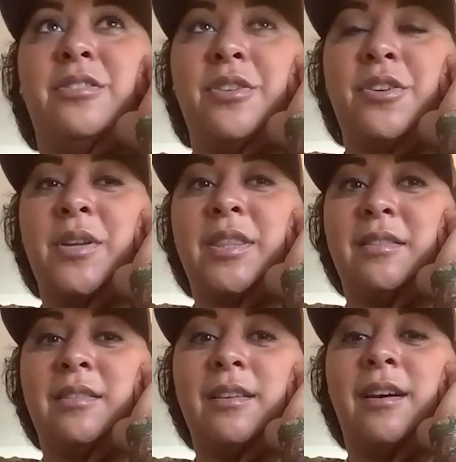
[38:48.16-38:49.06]
what
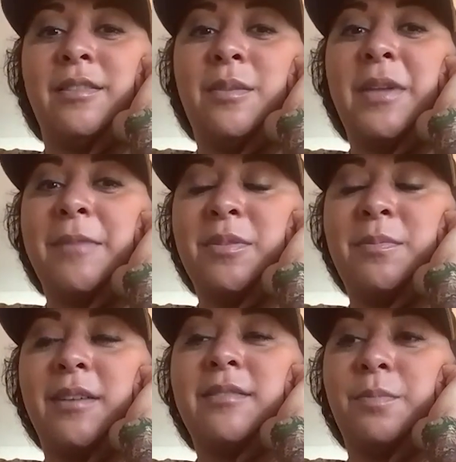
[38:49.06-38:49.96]
the Babes
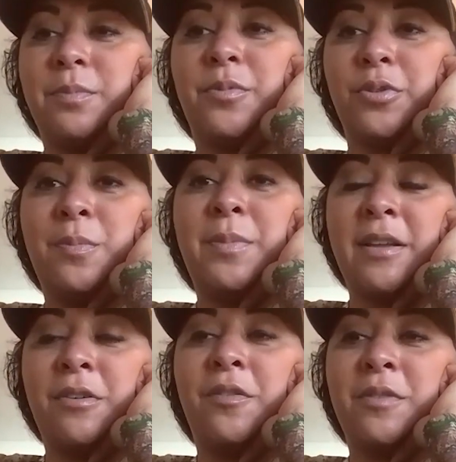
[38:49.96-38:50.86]
and Bucks group
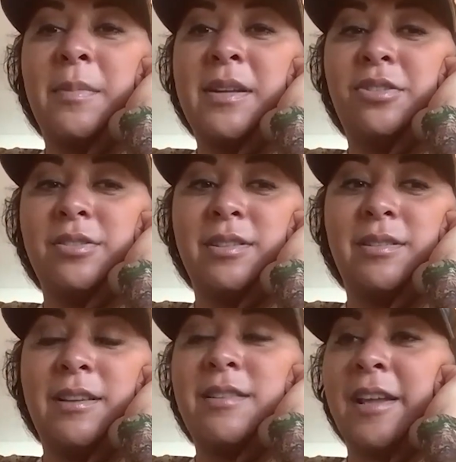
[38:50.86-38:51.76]
being all women, it's just
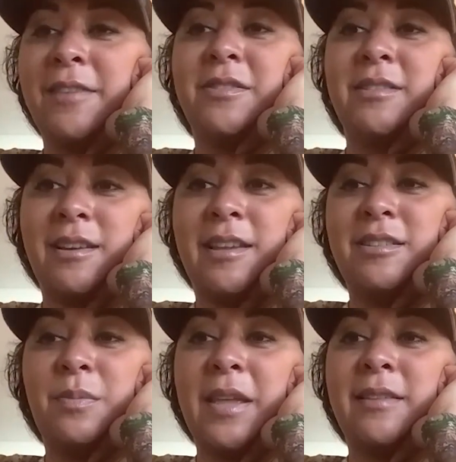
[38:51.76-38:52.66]
a
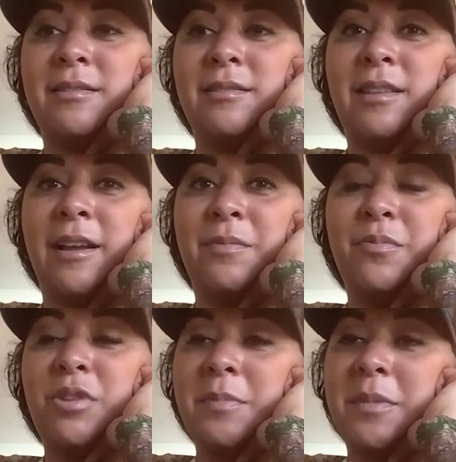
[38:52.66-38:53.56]
nice space that
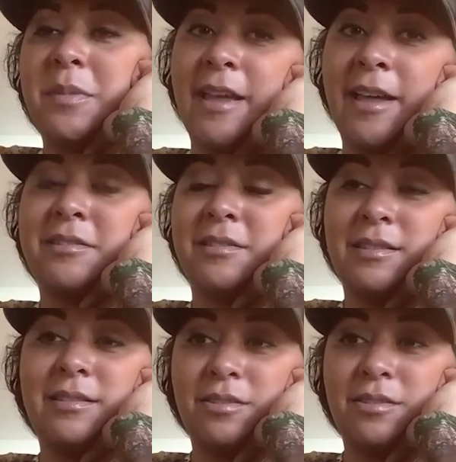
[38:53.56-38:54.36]
women can ask